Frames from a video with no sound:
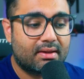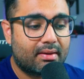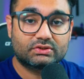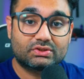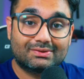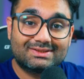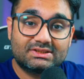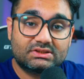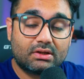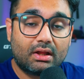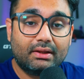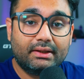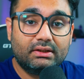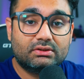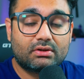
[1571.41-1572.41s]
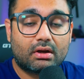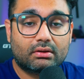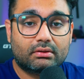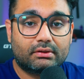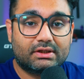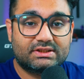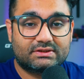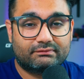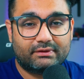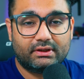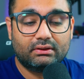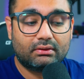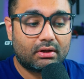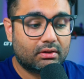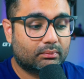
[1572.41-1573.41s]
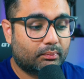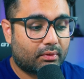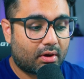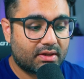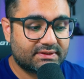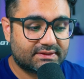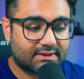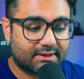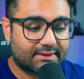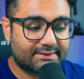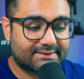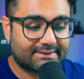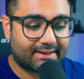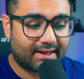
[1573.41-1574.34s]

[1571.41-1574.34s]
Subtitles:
So installing Docker is a very long process,